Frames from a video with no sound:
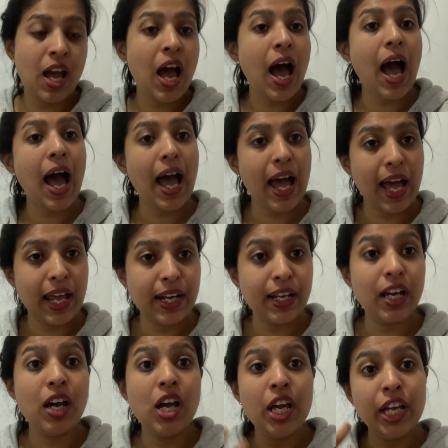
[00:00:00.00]
And
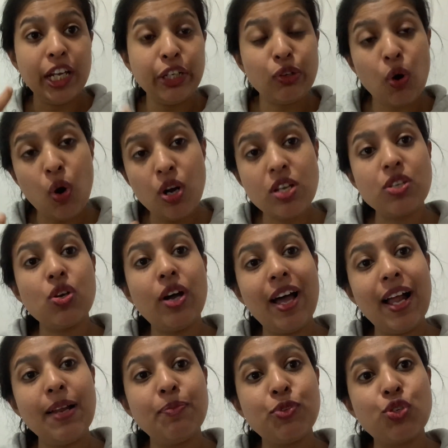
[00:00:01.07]
it also
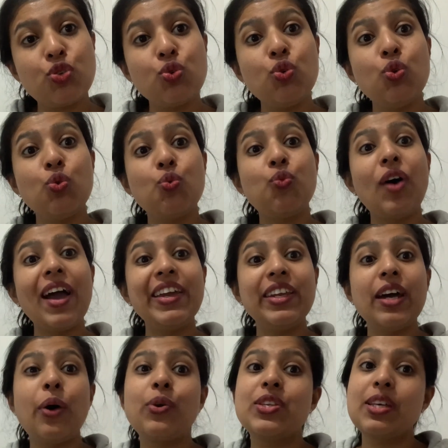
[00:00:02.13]
helps to find
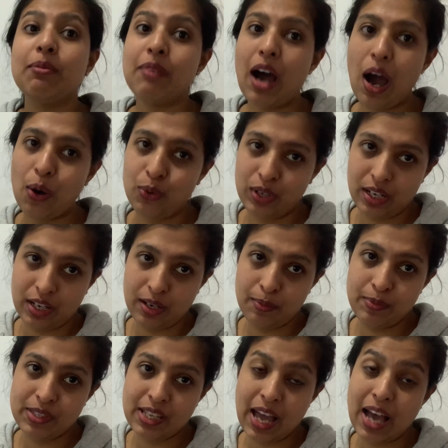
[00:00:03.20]
out some
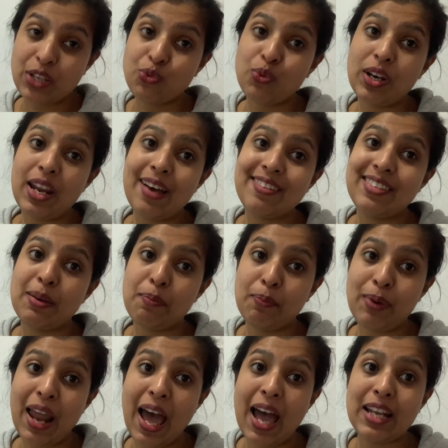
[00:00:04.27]
outcomes as well as some
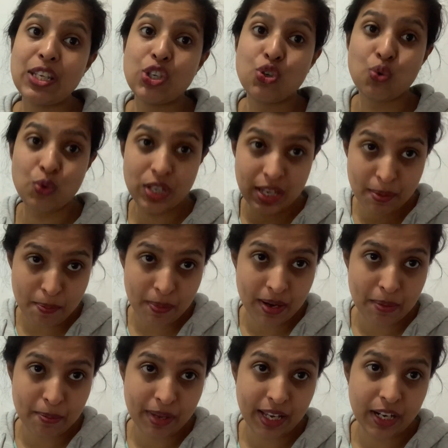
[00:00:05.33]
plans to
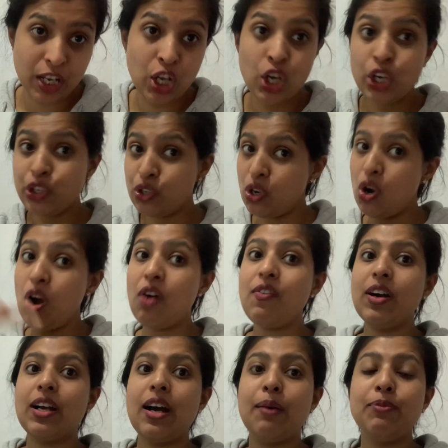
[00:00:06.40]
implement to
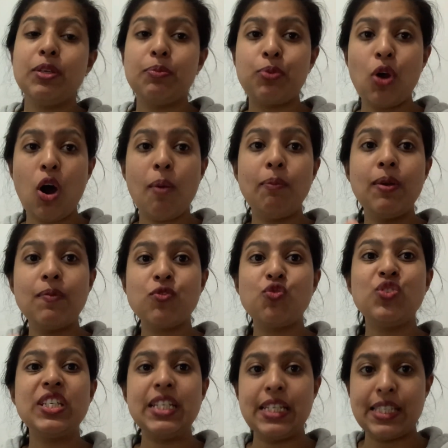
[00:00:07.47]
overcome the problems
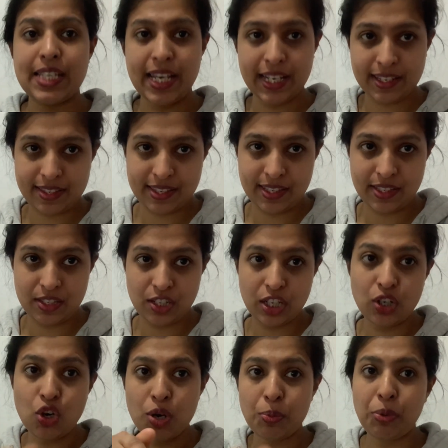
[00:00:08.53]
which is existing
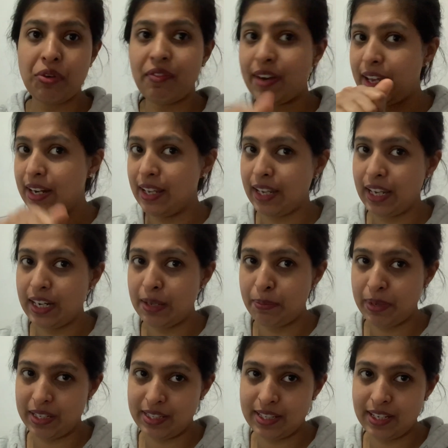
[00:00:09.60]
or prevailing in the
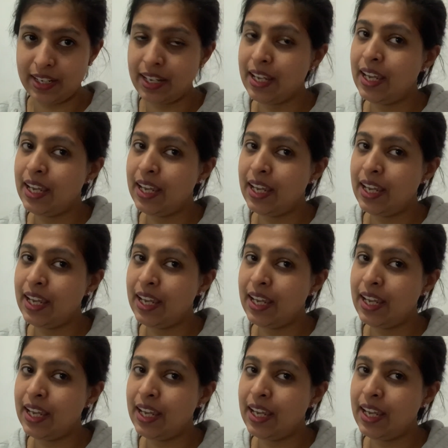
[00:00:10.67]
present